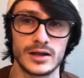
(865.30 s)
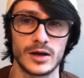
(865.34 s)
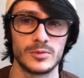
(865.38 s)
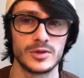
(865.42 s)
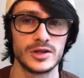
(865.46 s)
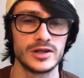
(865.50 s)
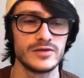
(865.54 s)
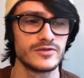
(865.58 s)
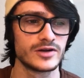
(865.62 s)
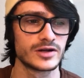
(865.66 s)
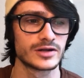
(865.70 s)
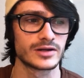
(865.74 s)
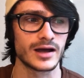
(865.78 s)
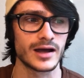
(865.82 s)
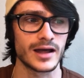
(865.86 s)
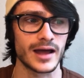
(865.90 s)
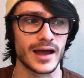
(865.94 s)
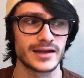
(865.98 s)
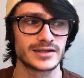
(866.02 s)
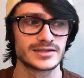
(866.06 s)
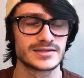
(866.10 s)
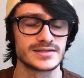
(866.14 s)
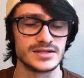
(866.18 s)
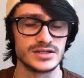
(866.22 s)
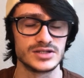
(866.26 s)
Now, believe it or not, I
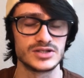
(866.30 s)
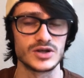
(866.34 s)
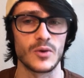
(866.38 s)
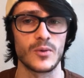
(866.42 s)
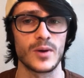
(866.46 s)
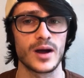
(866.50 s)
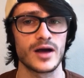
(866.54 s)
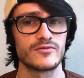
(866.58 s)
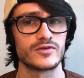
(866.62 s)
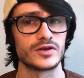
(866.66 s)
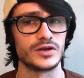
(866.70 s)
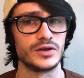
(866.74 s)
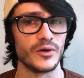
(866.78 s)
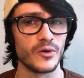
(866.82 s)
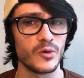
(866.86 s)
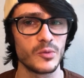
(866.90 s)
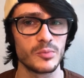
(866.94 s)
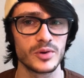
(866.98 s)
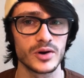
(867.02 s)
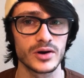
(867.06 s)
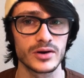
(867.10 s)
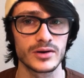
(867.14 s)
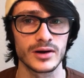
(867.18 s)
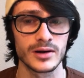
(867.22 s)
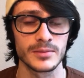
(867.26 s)
actually don't have a
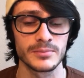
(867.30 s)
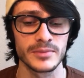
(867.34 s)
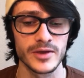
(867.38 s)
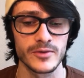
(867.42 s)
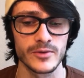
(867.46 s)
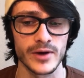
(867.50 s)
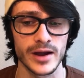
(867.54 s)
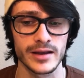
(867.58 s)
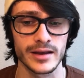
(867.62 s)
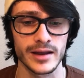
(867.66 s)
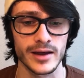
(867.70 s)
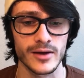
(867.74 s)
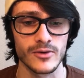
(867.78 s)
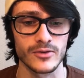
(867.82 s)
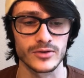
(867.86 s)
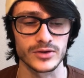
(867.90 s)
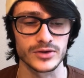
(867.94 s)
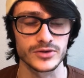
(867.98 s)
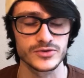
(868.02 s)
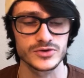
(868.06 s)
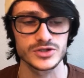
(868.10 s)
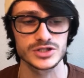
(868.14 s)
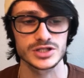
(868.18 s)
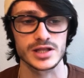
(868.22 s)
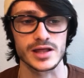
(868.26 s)
notebook on me right now.
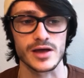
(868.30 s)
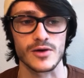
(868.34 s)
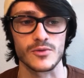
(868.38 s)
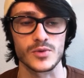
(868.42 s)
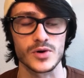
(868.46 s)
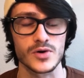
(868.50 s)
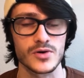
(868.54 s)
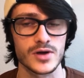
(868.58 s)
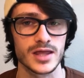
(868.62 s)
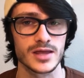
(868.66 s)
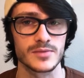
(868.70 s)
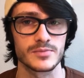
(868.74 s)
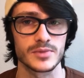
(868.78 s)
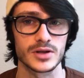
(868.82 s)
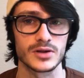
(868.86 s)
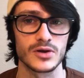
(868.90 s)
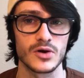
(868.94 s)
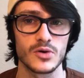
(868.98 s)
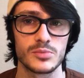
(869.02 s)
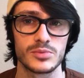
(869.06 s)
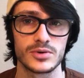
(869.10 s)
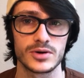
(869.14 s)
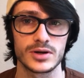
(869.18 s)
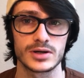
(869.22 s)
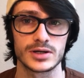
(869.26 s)
Usually I will keep a
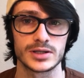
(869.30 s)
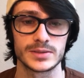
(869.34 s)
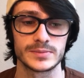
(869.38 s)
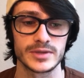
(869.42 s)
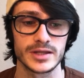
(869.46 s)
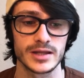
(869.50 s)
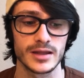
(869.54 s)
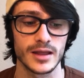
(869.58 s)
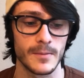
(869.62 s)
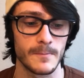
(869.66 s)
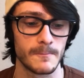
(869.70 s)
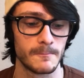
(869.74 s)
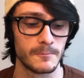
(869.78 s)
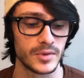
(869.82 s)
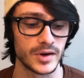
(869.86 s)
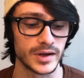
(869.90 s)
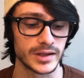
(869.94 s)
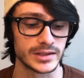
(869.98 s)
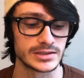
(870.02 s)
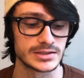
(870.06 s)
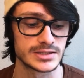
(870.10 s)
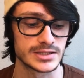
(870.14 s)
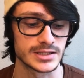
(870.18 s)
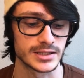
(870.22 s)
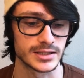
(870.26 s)
notebook on me,
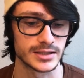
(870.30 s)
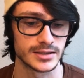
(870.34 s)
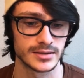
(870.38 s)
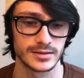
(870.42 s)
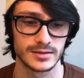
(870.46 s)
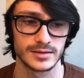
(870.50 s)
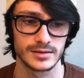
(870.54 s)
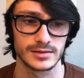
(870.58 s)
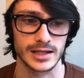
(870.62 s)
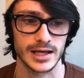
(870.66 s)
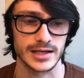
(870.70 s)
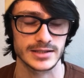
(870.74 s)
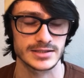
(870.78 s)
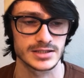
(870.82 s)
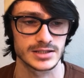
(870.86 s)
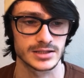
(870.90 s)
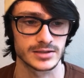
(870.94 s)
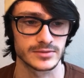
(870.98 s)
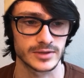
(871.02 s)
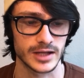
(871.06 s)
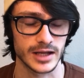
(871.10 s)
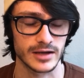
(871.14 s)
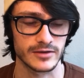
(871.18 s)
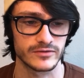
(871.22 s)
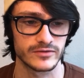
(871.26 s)
but the last
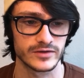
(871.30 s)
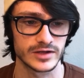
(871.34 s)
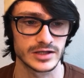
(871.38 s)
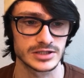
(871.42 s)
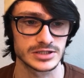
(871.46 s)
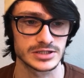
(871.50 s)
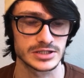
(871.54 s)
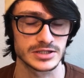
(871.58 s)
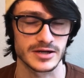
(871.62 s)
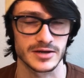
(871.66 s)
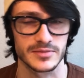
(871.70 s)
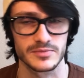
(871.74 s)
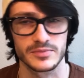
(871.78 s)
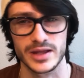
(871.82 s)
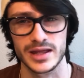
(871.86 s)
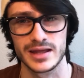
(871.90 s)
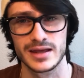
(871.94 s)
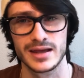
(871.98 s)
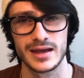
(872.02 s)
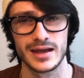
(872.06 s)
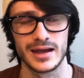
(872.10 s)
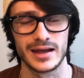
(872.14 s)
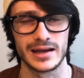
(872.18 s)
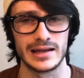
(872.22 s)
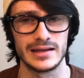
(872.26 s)
term kind of finished up
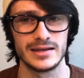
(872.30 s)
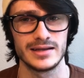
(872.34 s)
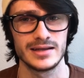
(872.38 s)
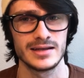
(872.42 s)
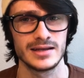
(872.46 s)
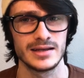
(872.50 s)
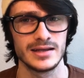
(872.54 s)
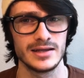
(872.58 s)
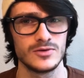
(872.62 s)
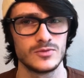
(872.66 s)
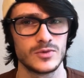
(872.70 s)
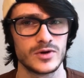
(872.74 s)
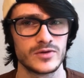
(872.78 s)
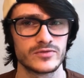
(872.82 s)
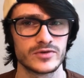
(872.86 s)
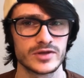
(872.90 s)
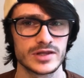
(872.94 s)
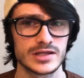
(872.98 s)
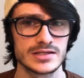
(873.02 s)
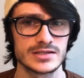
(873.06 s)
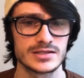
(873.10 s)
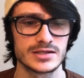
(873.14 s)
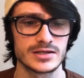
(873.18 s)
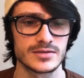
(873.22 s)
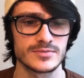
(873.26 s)
and I didn't need one for
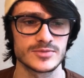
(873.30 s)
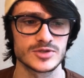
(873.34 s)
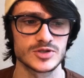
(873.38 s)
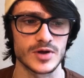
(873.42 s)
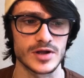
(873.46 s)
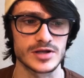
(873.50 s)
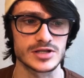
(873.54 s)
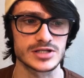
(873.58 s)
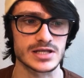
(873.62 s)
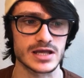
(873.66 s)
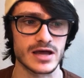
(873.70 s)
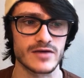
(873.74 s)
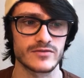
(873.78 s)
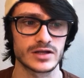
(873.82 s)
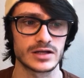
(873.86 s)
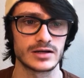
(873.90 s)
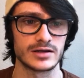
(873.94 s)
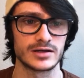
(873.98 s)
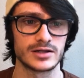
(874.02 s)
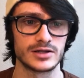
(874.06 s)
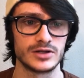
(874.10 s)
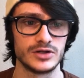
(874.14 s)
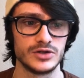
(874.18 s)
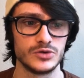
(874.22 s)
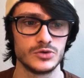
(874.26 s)
this term, so I just haven't
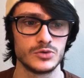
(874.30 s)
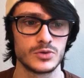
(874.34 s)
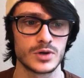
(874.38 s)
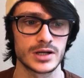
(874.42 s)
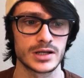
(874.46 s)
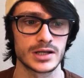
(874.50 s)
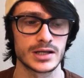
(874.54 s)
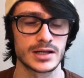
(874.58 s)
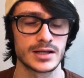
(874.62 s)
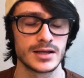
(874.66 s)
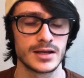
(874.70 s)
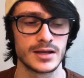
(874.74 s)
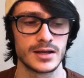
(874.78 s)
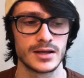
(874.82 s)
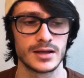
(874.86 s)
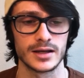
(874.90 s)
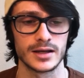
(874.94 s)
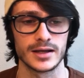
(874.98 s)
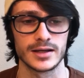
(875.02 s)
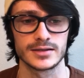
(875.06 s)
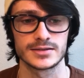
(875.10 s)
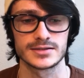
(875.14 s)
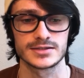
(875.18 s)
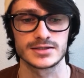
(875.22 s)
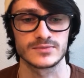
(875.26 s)
got a new one.
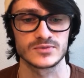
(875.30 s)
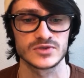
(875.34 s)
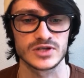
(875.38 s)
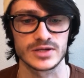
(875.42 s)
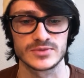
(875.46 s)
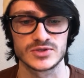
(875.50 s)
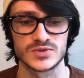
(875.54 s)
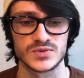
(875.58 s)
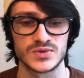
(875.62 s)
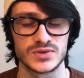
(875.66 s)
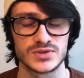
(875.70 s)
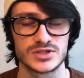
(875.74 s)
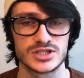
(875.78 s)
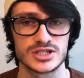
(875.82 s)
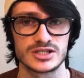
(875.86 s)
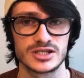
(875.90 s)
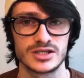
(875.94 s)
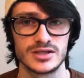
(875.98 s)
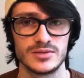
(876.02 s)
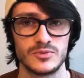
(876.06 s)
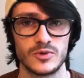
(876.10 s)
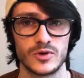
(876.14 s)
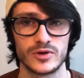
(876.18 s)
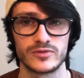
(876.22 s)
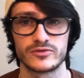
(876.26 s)
Sometimes I will just
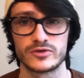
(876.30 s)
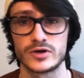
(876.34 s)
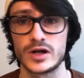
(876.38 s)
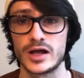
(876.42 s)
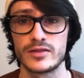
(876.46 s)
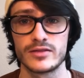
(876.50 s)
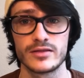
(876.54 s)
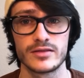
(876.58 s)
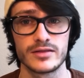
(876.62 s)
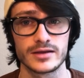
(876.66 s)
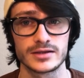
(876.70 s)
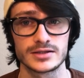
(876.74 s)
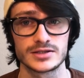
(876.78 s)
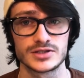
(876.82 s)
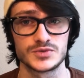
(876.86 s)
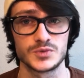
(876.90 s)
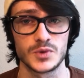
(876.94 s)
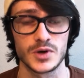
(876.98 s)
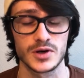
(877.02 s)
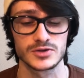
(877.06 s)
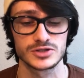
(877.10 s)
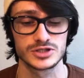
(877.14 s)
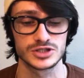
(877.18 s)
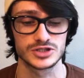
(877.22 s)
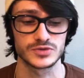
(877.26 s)
keep one for other things as
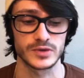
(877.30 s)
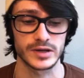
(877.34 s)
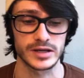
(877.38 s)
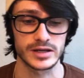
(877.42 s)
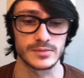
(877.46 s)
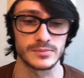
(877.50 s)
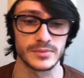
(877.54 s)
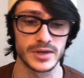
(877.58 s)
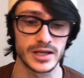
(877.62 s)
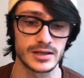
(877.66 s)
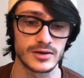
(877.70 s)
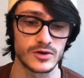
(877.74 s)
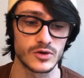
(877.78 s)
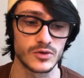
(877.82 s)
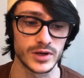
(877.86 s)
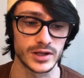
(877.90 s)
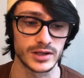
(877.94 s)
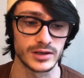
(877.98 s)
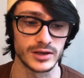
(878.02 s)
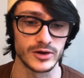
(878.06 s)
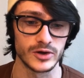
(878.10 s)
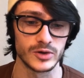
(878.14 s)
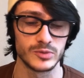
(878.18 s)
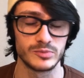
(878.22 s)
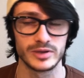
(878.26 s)
well, just so I can make a quick
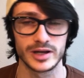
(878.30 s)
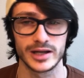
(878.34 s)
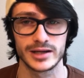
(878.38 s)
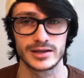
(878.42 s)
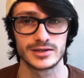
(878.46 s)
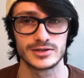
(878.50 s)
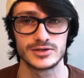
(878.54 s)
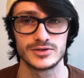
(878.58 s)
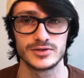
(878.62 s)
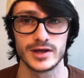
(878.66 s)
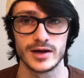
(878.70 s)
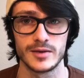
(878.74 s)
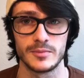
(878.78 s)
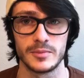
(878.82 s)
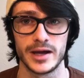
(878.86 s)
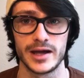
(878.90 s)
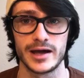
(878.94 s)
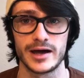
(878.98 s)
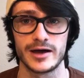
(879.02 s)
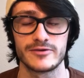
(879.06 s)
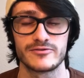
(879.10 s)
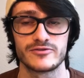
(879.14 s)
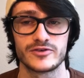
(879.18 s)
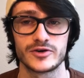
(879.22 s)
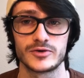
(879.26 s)
note, but I could do that on my
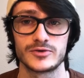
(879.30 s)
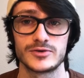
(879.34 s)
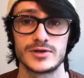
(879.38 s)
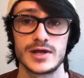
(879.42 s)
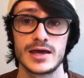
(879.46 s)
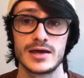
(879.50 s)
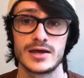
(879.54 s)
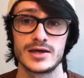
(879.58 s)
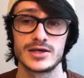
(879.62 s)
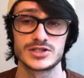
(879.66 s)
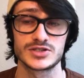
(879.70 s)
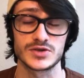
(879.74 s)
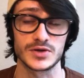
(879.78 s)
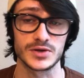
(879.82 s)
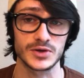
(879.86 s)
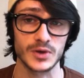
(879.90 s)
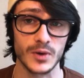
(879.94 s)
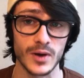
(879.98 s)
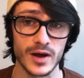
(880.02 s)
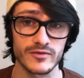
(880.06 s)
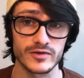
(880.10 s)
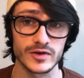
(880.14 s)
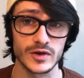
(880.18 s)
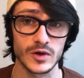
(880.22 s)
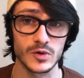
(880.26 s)
iPhone. So I don't
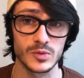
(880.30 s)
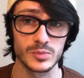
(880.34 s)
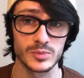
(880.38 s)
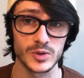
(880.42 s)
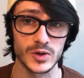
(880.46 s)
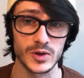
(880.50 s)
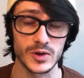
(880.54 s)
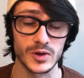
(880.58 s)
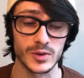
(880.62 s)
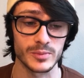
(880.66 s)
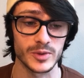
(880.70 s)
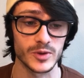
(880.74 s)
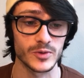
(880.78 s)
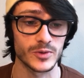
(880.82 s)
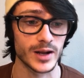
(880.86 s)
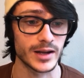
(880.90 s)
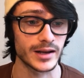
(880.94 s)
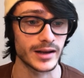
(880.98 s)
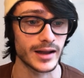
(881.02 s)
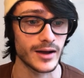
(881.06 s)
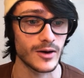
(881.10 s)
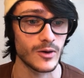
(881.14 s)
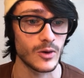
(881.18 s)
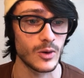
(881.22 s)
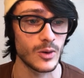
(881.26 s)
have a notebook on me right
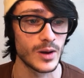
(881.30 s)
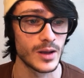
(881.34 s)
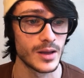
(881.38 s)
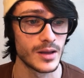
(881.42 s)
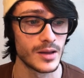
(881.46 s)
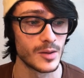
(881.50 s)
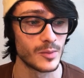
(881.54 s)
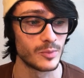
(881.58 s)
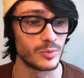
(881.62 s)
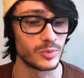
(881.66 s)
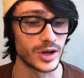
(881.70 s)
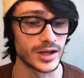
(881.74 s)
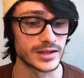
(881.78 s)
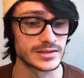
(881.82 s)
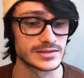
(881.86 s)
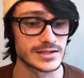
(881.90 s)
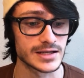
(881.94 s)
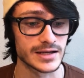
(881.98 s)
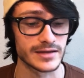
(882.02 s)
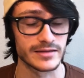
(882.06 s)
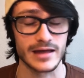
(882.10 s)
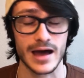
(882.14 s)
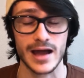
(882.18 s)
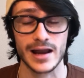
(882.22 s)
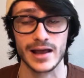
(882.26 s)
now, but
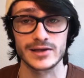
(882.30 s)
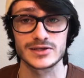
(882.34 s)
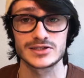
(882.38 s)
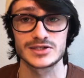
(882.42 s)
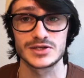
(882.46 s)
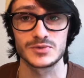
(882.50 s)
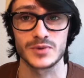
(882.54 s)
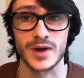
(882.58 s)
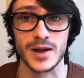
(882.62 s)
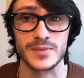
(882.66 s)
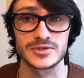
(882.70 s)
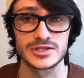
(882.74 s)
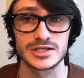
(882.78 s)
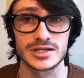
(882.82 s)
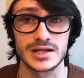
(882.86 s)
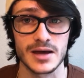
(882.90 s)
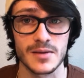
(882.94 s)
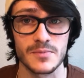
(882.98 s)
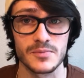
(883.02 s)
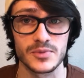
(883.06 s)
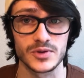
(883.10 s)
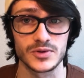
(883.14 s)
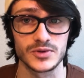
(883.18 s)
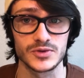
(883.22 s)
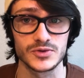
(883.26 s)
that actually wraps it
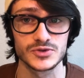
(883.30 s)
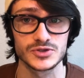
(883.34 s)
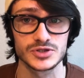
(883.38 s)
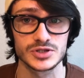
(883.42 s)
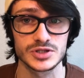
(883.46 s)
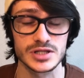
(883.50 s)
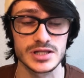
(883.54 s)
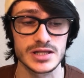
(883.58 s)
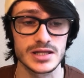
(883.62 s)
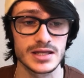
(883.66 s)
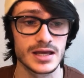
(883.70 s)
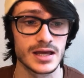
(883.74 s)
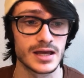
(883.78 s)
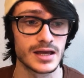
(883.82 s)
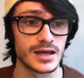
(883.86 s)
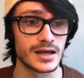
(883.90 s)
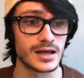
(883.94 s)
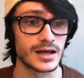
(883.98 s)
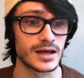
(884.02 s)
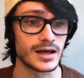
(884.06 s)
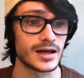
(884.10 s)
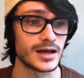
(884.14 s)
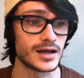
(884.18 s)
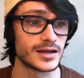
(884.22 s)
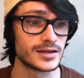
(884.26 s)
up. Usually,
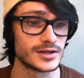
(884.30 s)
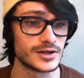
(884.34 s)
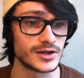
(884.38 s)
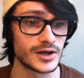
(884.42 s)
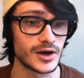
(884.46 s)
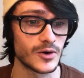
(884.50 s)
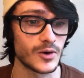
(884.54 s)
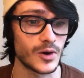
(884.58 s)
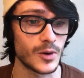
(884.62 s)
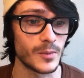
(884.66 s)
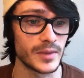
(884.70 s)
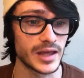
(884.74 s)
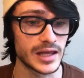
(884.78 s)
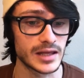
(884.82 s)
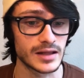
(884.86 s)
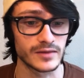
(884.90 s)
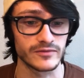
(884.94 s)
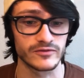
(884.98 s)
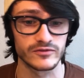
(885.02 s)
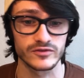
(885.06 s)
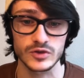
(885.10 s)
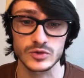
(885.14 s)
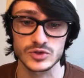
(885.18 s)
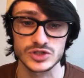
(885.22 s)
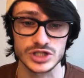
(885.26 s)
I'll make a
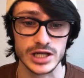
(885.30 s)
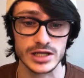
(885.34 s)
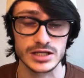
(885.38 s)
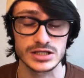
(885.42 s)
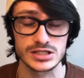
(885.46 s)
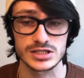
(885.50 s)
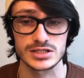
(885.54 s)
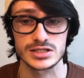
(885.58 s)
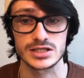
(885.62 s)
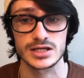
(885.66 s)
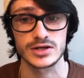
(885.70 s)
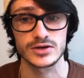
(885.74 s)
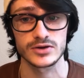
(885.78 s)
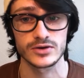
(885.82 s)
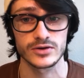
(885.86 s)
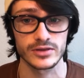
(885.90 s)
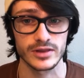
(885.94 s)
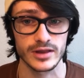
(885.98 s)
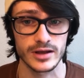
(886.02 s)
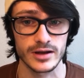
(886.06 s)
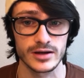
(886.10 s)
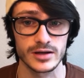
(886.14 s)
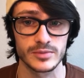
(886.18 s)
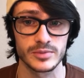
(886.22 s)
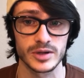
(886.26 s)
few changes here or
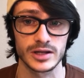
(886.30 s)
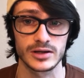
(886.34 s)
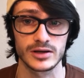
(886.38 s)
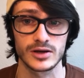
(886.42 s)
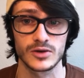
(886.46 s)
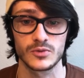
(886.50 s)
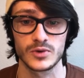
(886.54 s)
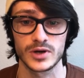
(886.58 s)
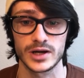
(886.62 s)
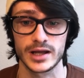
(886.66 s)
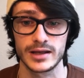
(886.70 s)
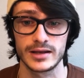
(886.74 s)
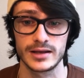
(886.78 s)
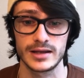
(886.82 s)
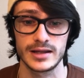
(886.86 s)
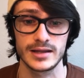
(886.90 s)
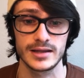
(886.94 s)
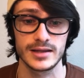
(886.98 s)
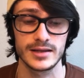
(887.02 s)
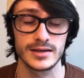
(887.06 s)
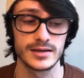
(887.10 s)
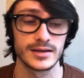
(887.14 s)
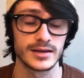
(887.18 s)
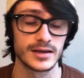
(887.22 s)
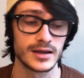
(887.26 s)
there depending on what I
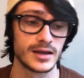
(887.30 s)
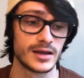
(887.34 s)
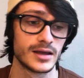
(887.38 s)
need.